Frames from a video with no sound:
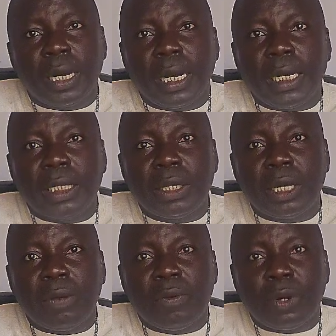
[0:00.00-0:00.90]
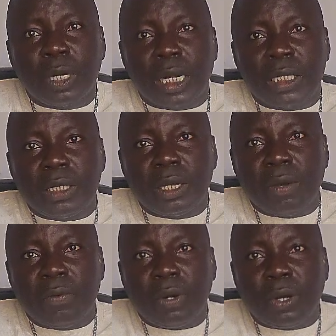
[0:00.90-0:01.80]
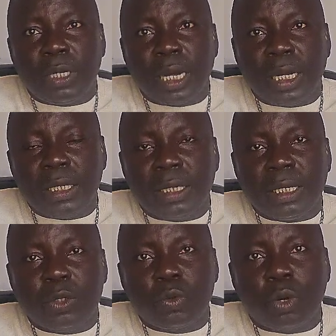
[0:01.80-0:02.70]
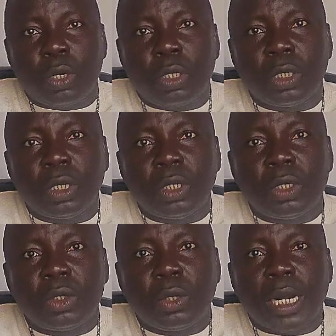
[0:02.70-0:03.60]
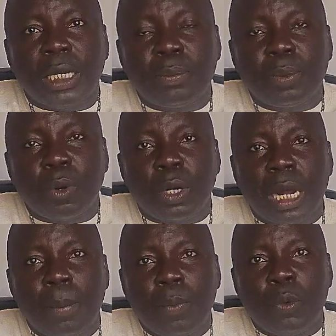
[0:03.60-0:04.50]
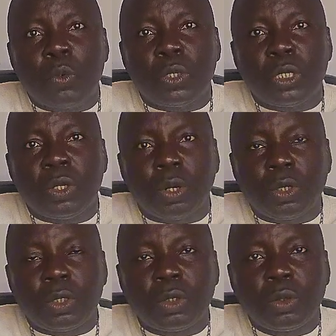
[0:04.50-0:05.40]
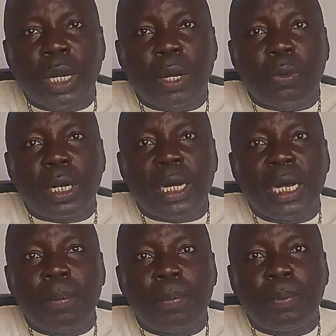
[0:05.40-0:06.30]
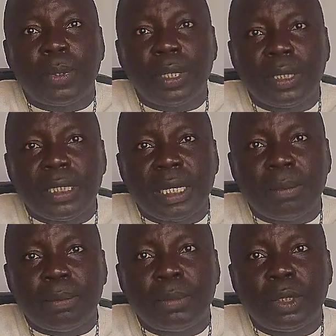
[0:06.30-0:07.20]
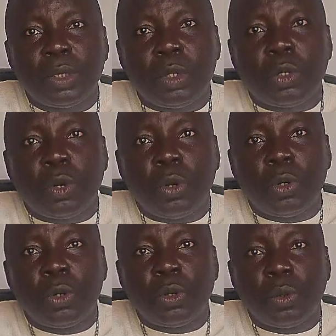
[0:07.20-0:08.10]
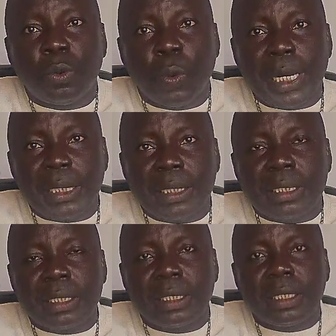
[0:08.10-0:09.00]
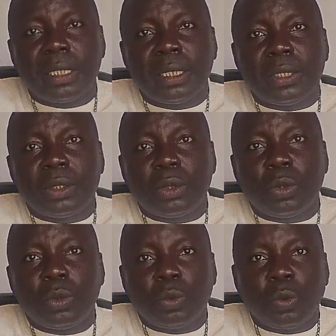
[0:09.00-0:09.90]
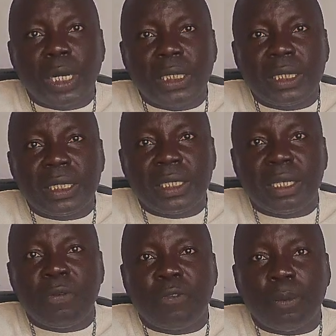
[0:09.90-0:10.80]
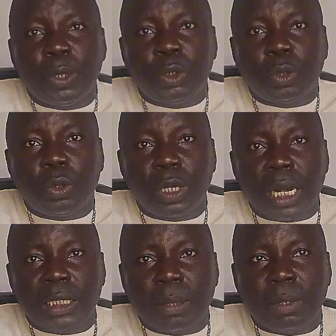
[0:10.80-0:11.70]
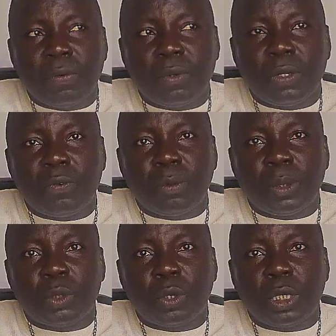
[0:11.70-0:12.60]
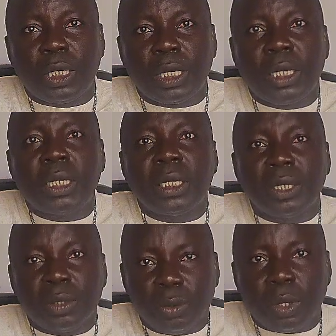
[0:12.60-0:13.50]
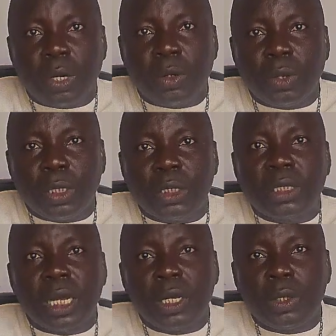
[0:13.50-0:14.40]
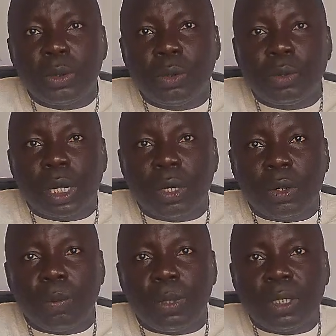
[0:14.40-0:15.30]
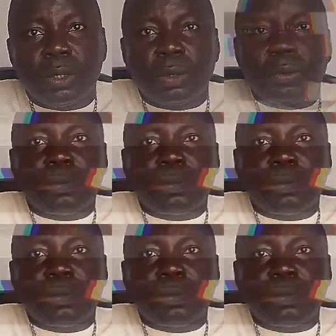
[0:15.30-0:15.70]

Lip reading: and every other network, so that other people will see us, so that we can help them grow wealth. So wealth is information. As I'm giving you information here, you are growing. Thank you and God bless you.